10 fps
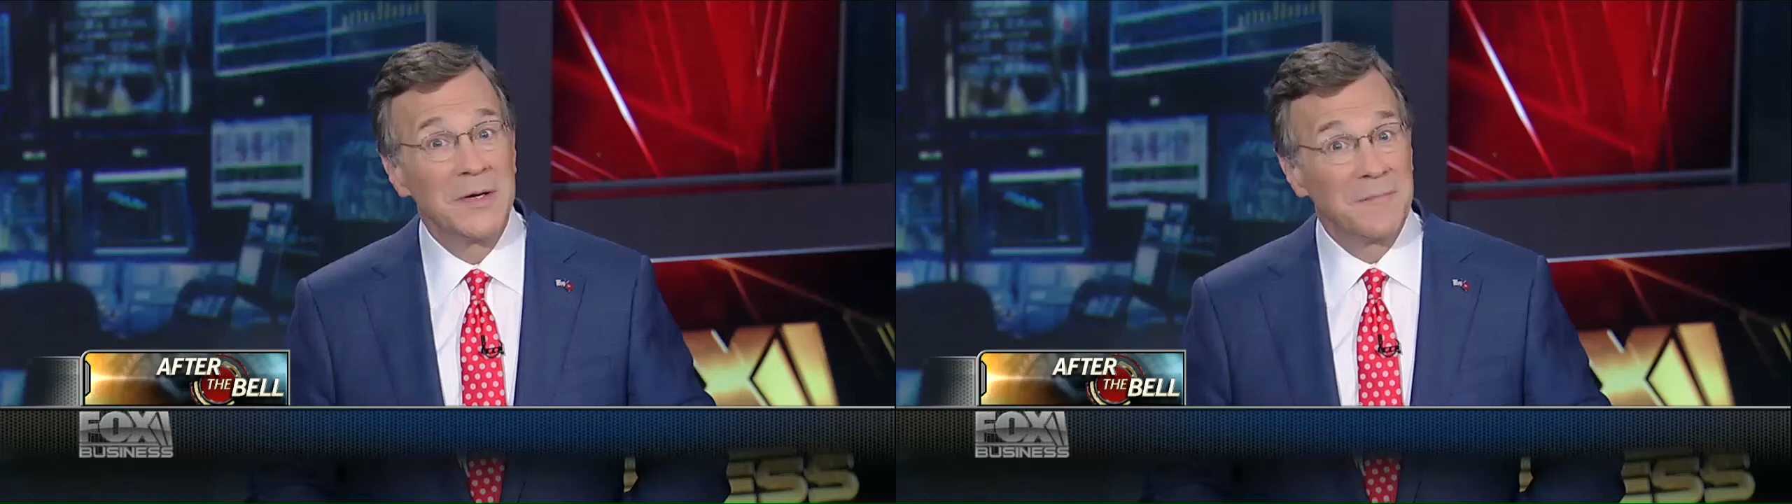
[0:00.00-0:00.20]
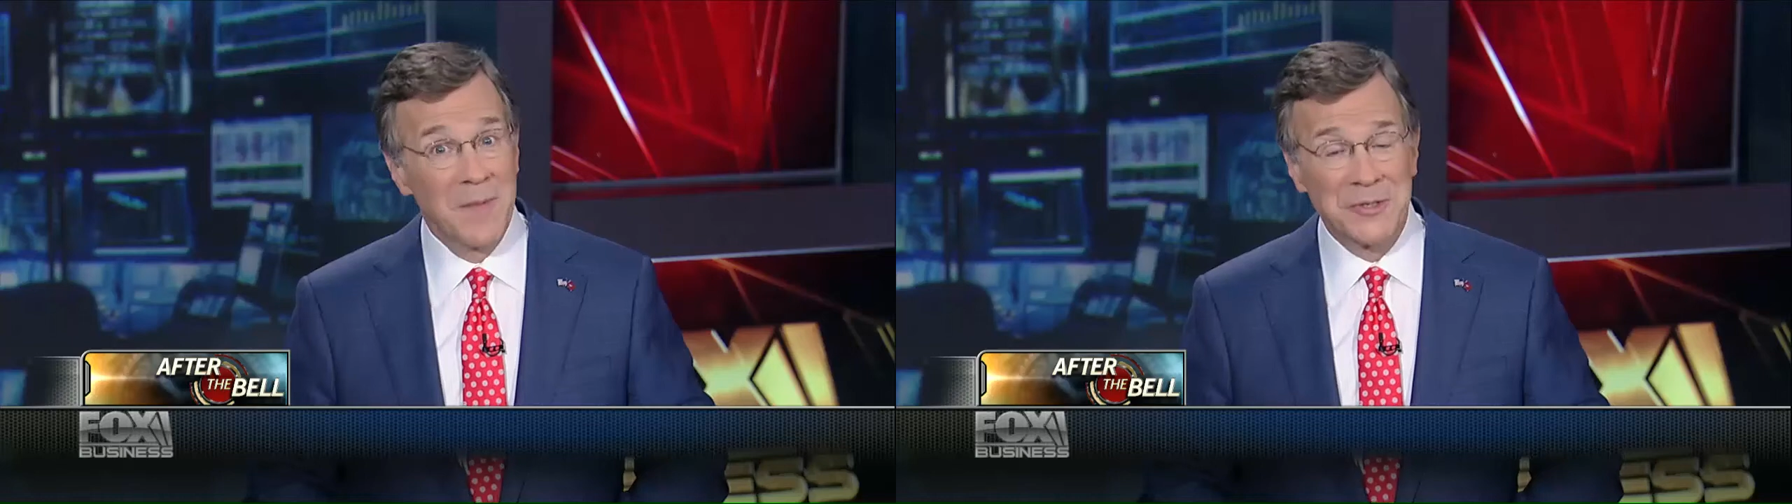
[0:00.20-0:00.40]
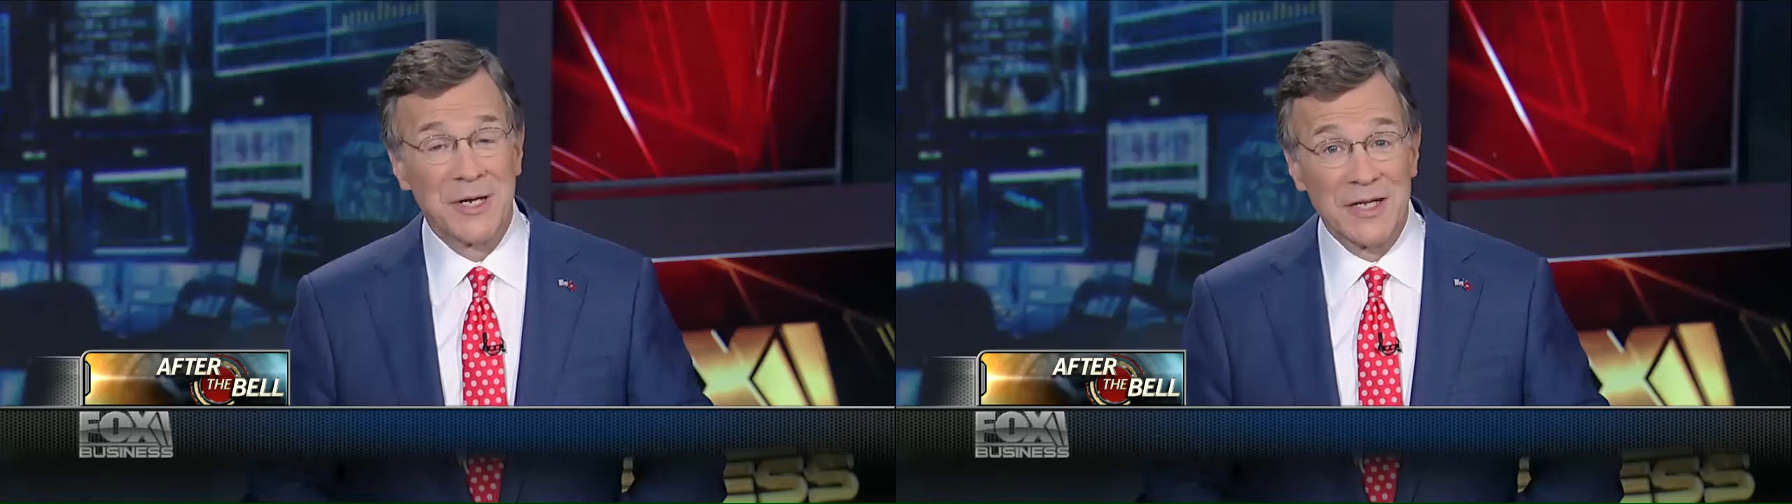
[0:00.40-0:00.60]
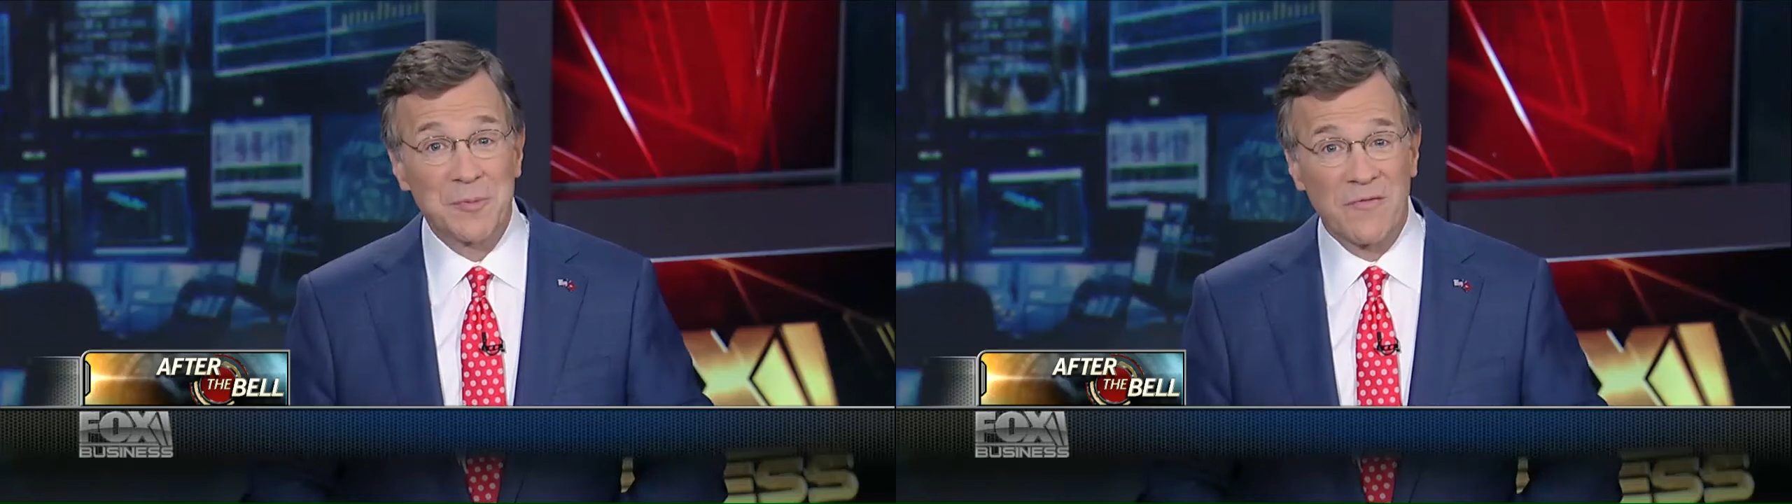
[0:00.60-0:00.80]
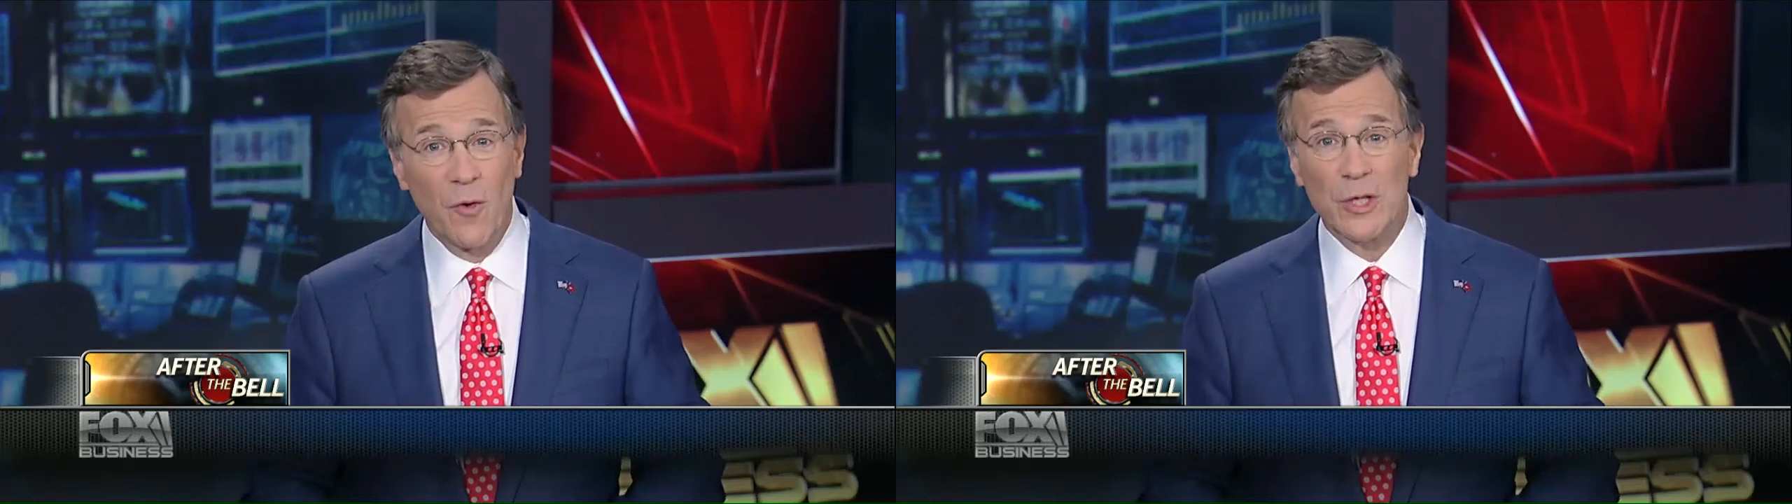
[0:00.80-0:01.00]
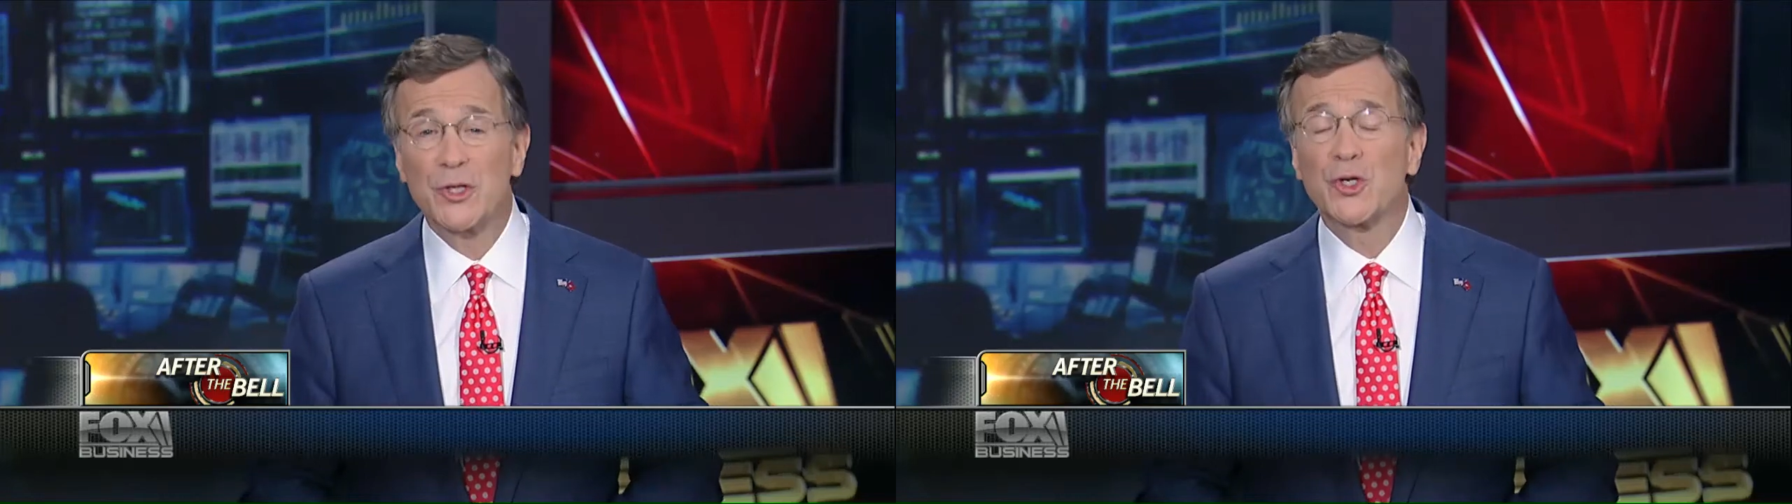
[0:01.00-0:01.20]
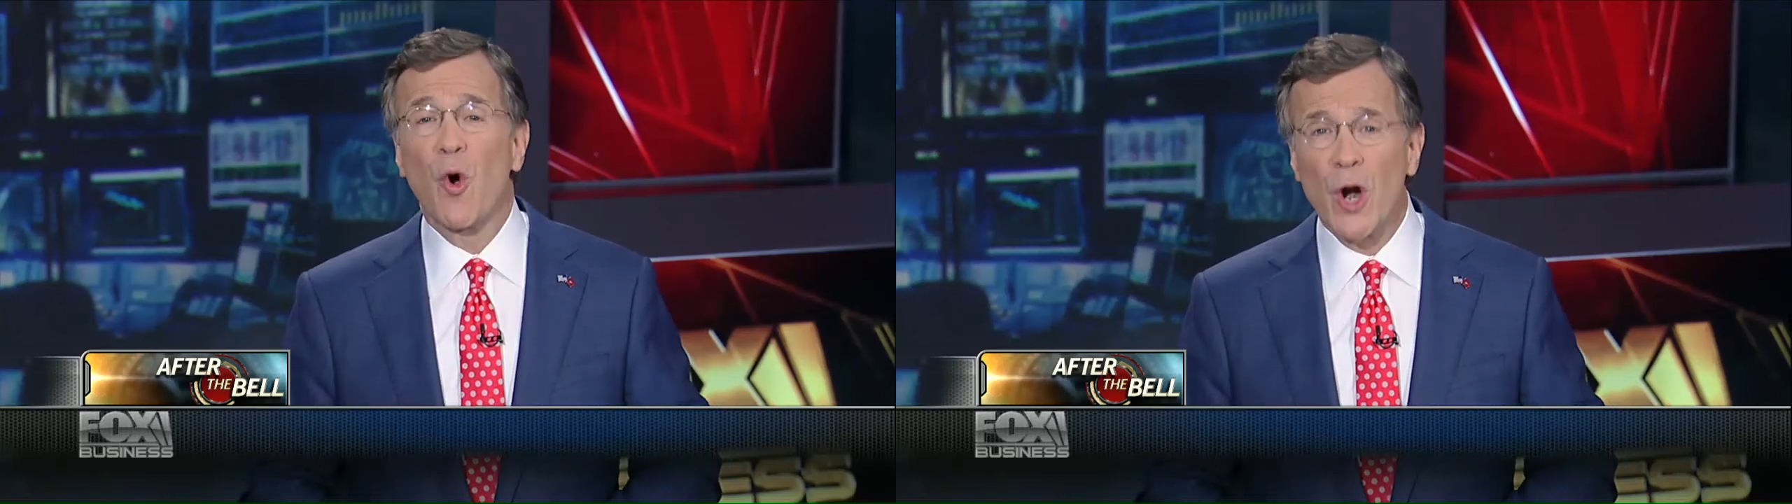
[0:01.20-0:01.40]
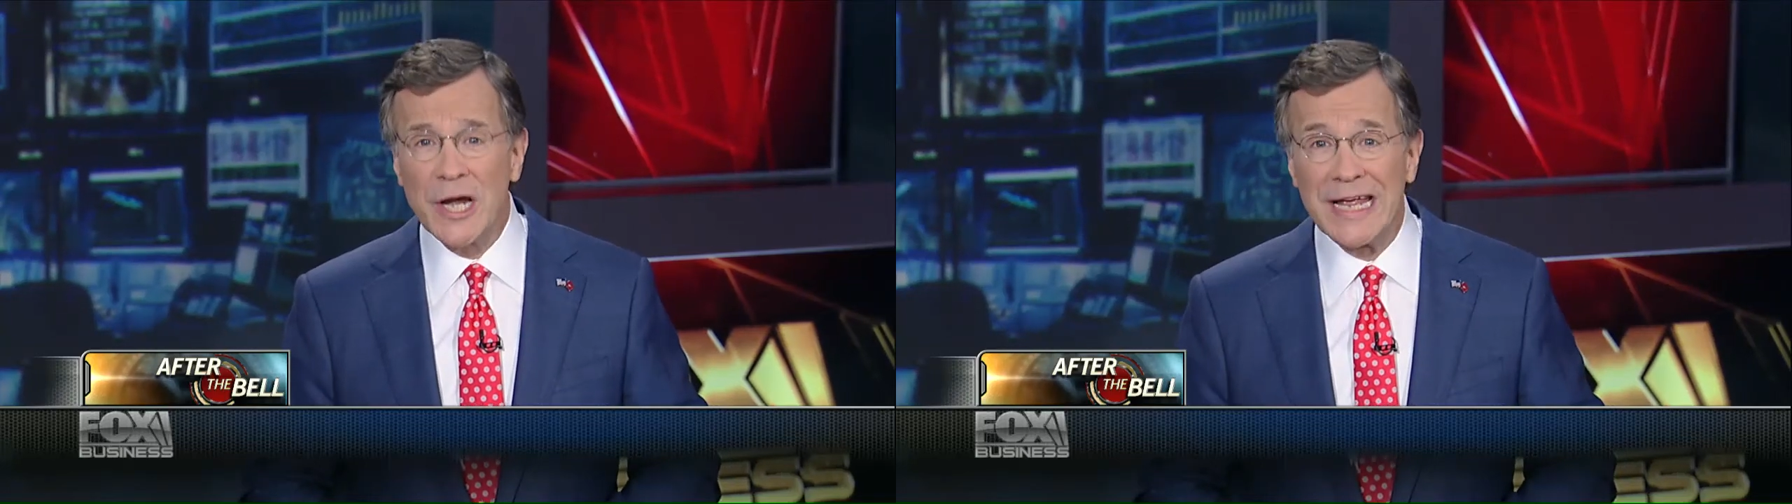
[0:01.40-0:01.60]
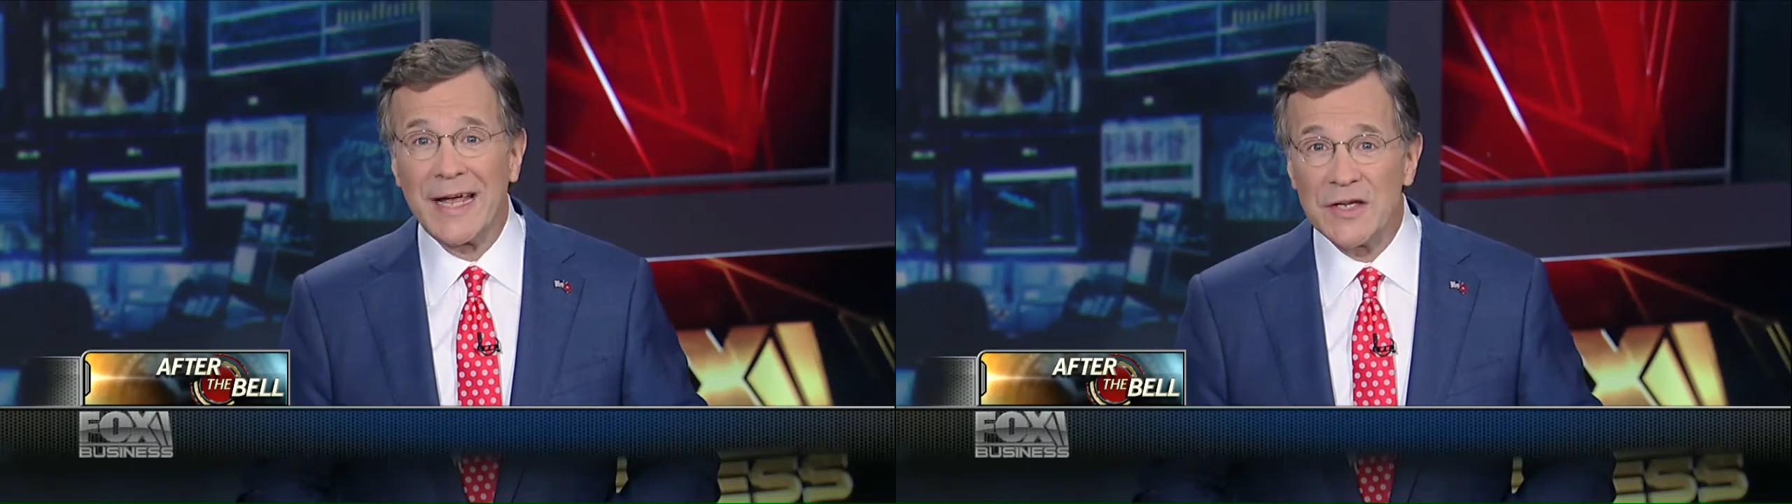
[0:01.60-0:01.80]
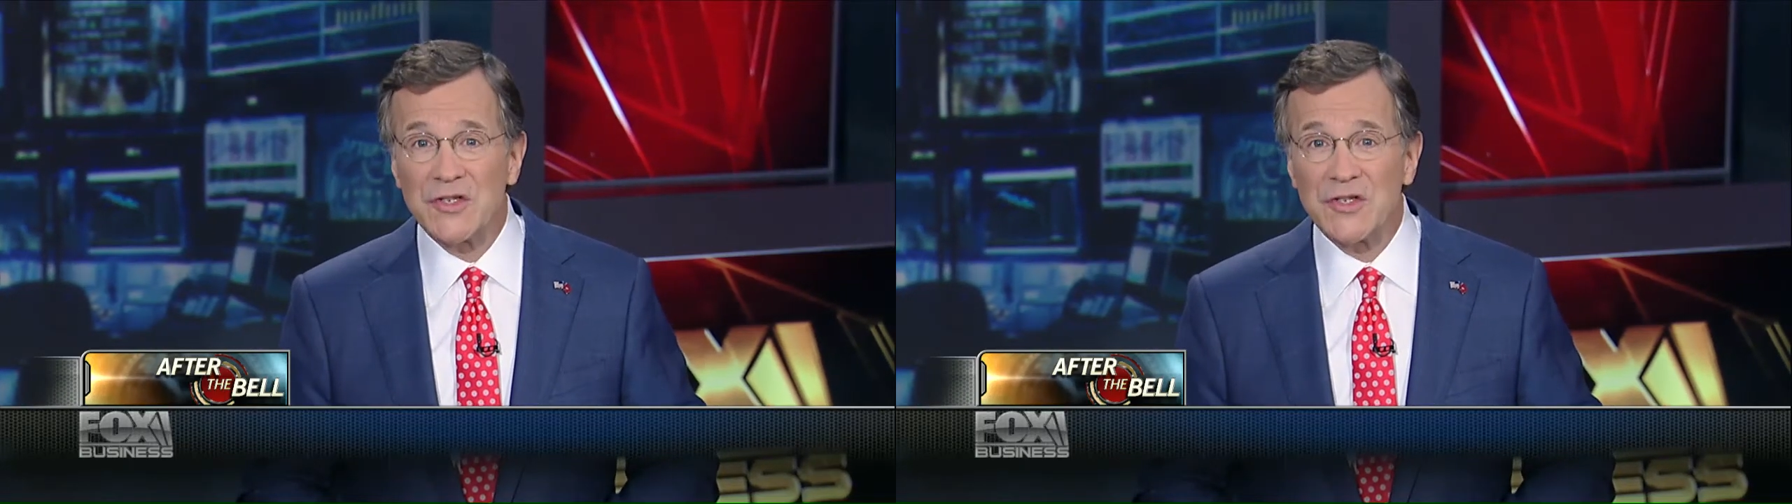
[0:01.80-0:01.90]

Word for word: We've mentioned this before. Shorting